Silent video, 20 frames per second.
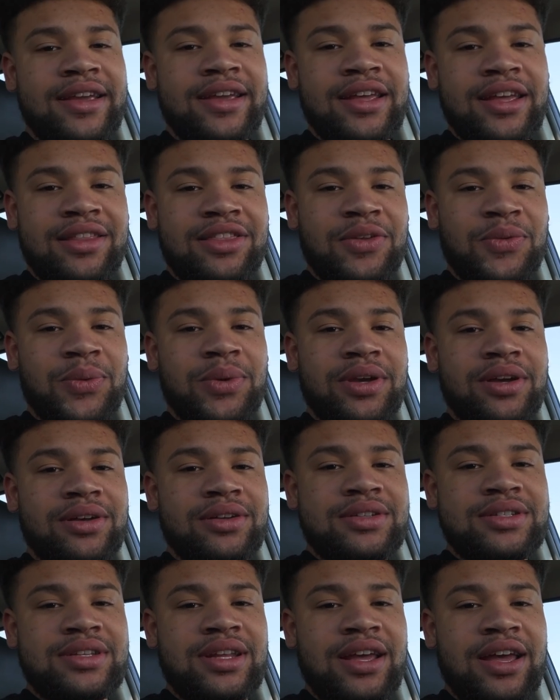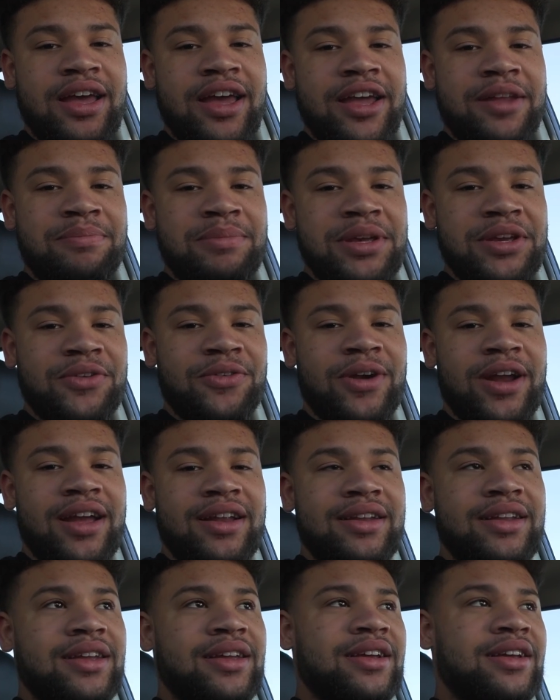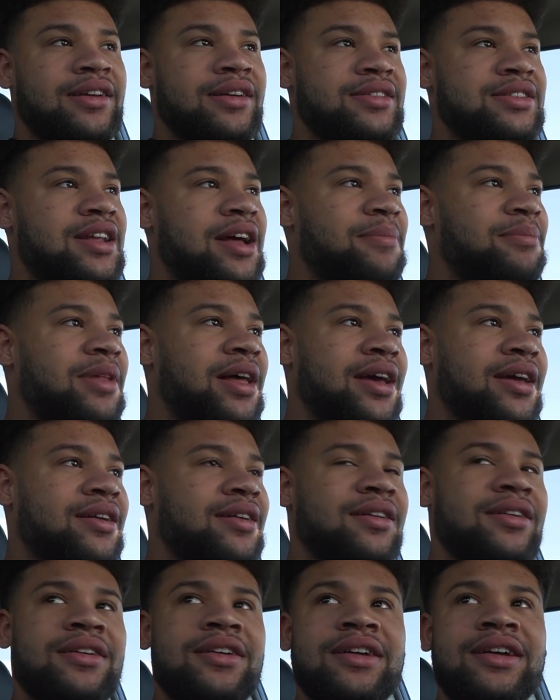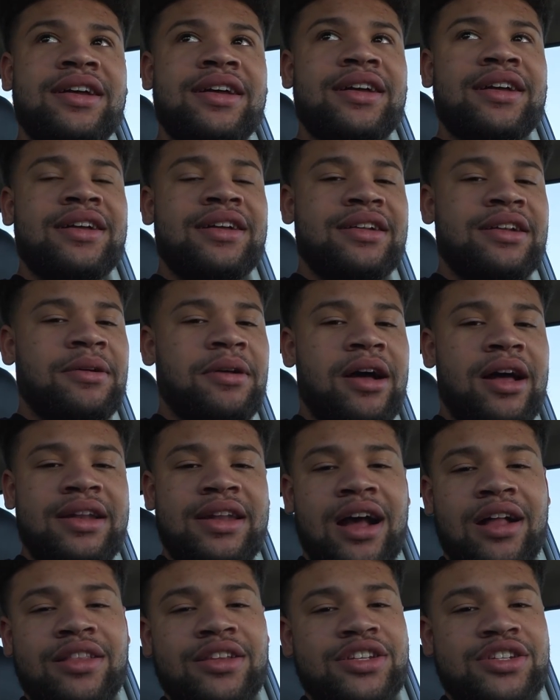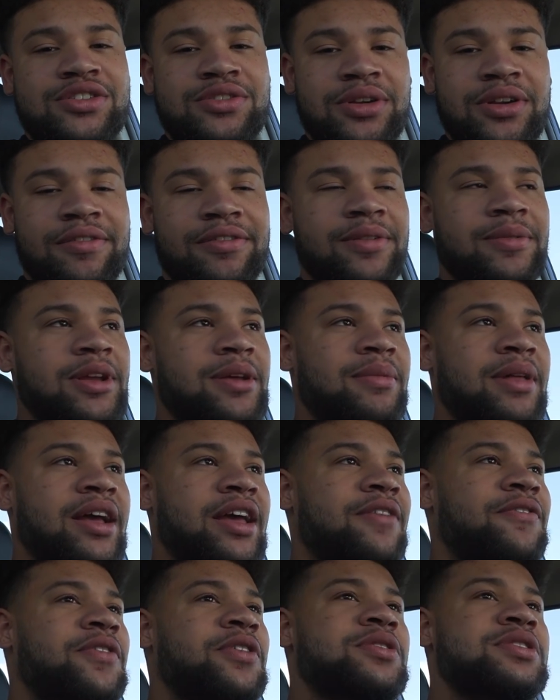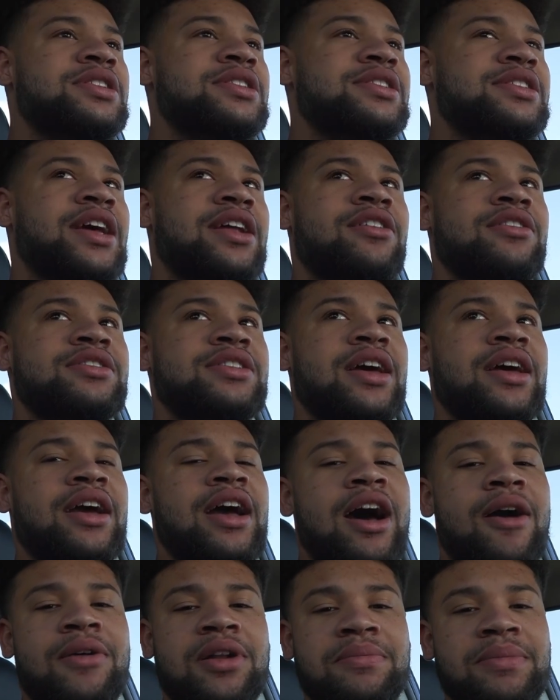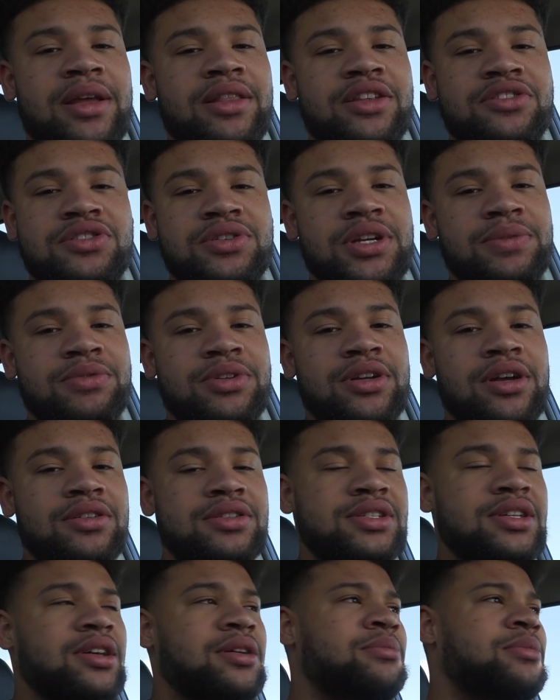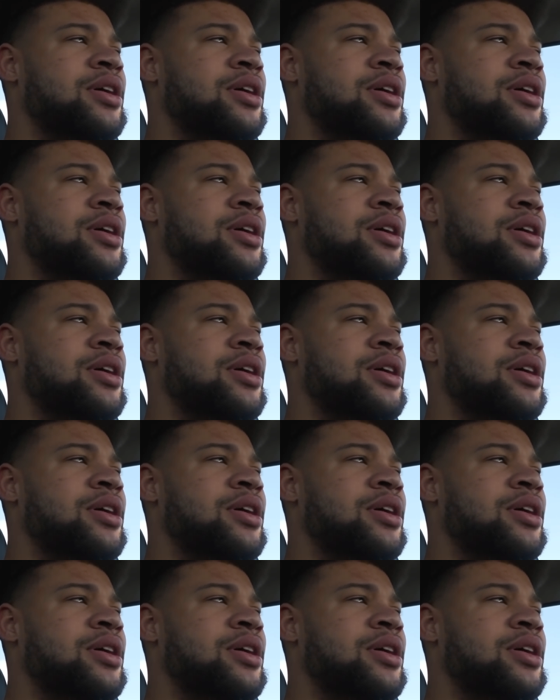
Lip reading: Get the wheels and meet Randy, because I'm like down the street from him. Like, if he was in San Jose, I would have made the trip to go see him.